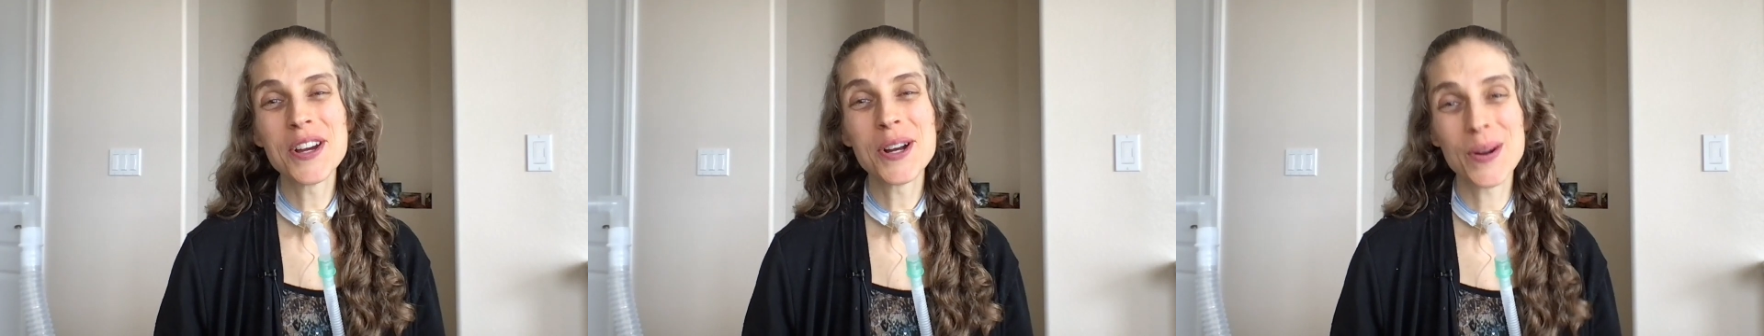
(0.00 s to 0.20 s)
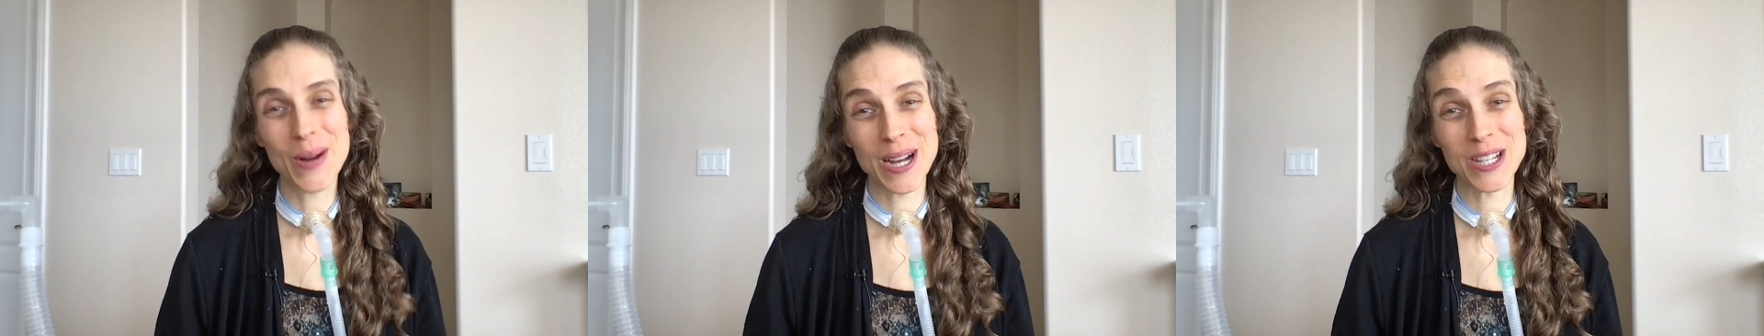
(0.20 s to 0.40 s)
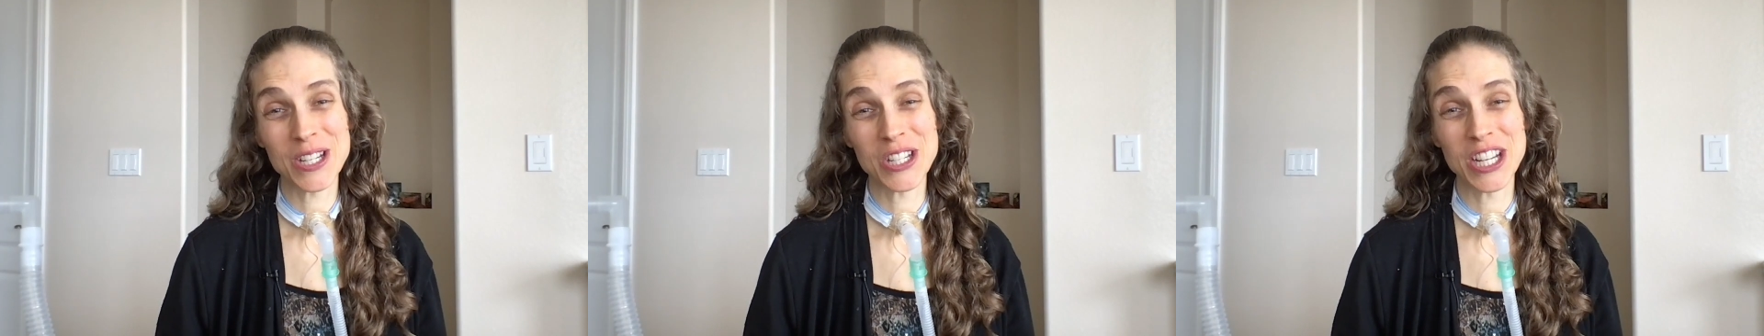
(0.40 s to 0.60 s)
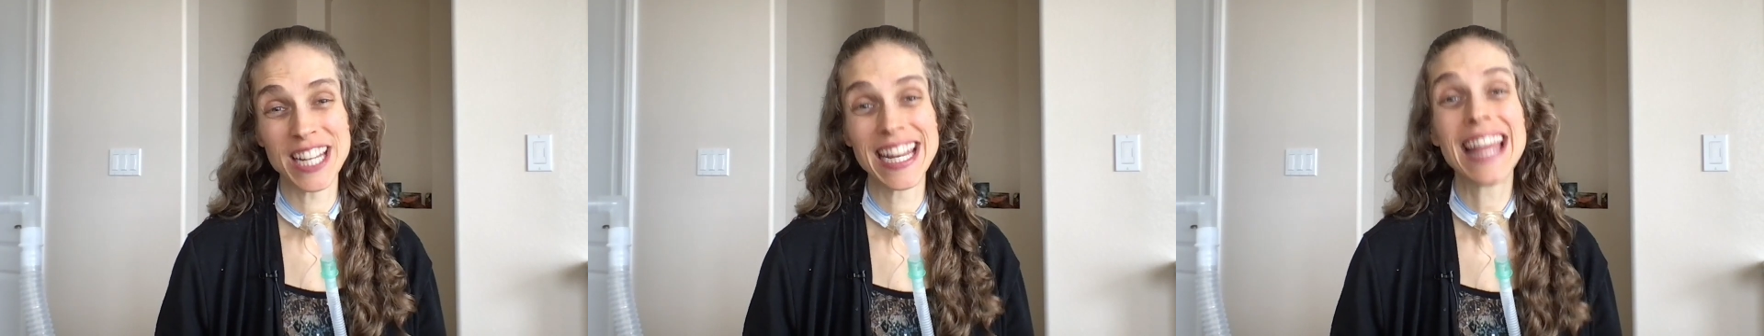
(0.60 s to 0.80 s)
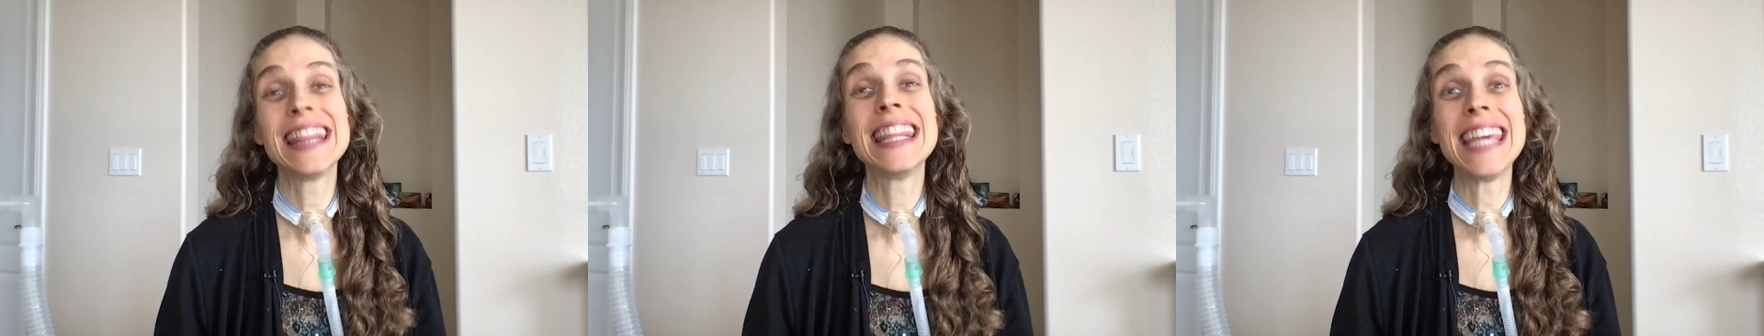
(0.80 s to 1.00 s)
question.
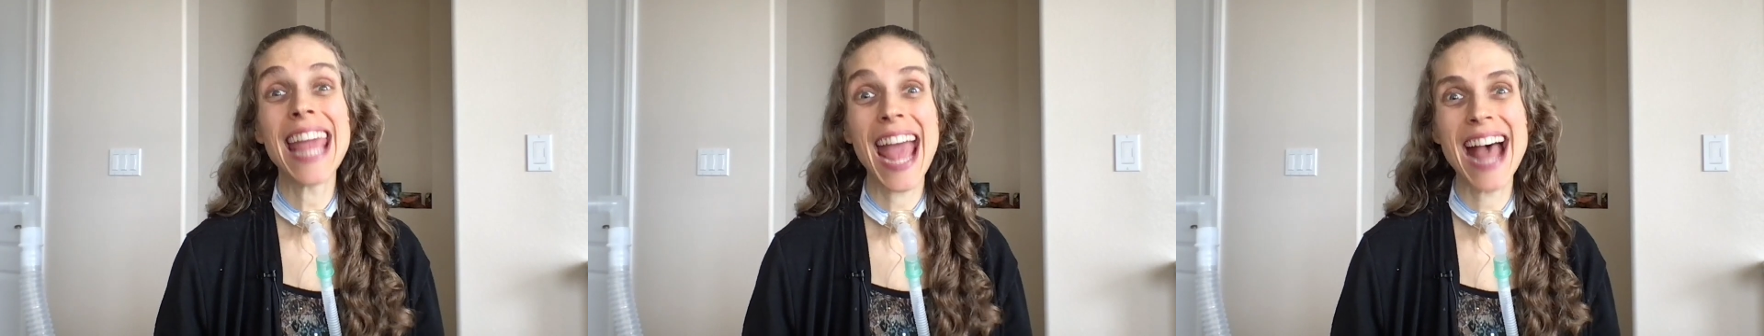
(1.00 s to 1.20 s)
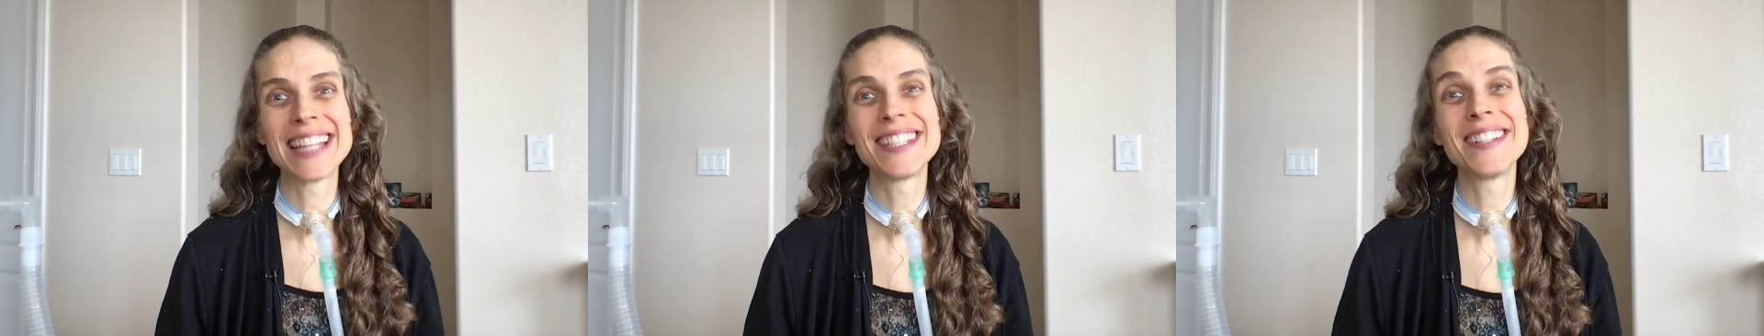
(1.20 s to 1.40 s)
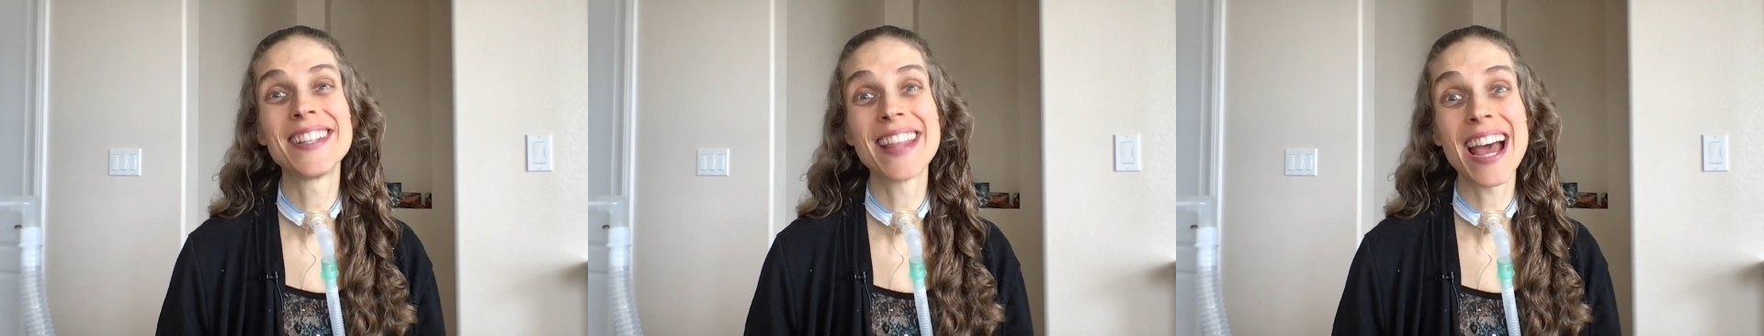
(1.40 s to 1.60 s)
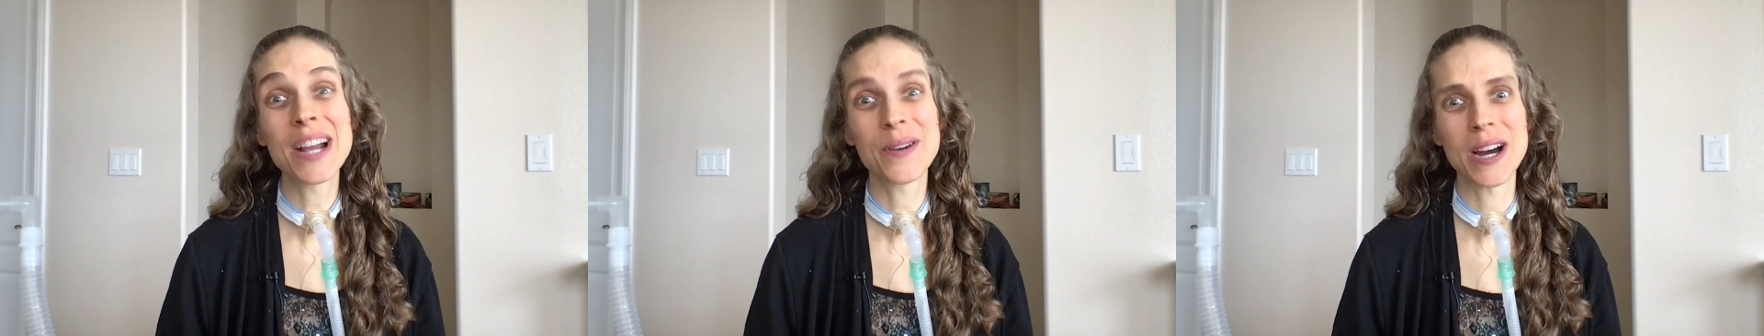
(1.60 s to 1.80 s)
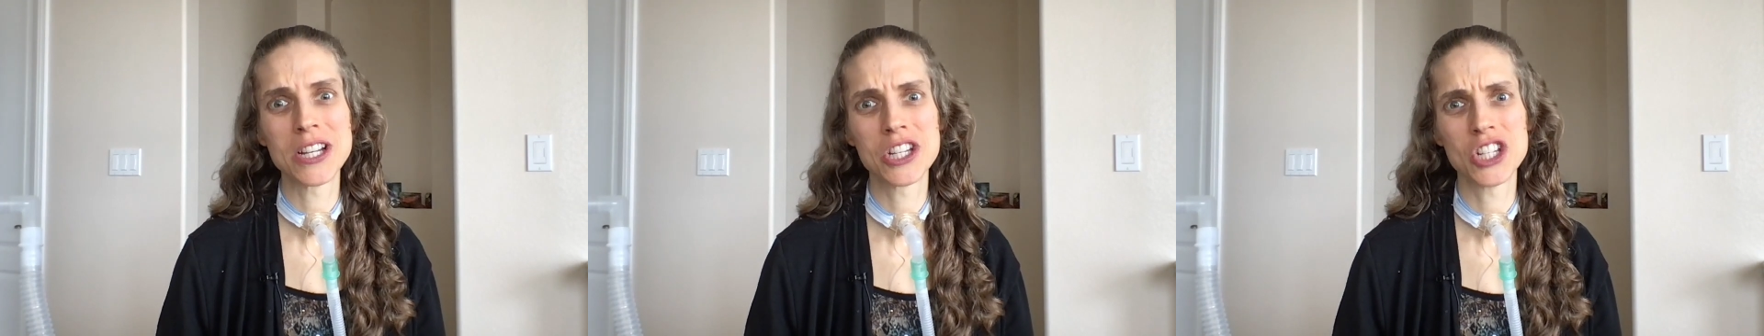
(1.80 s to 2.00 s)
The answer to that
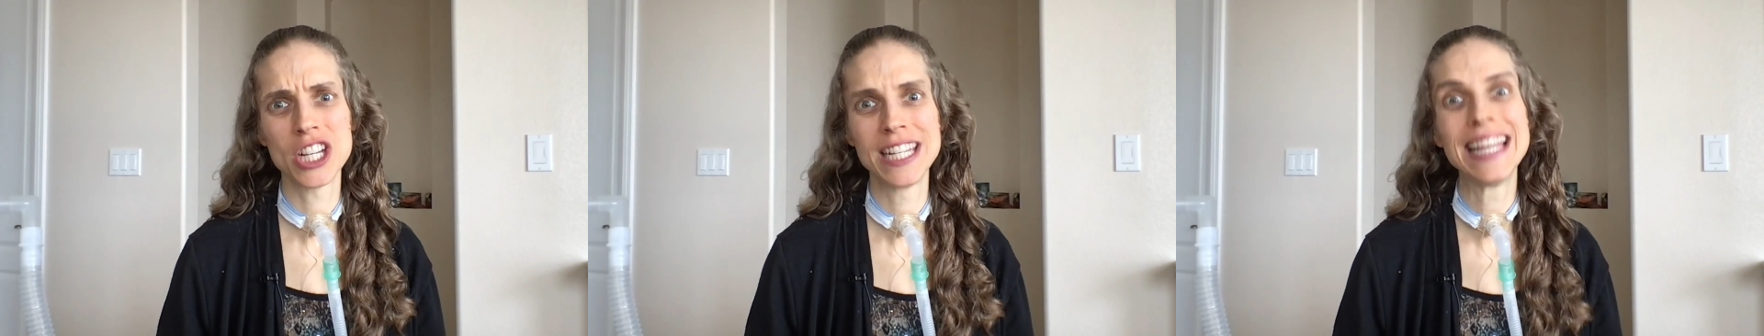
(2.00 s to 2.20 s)
question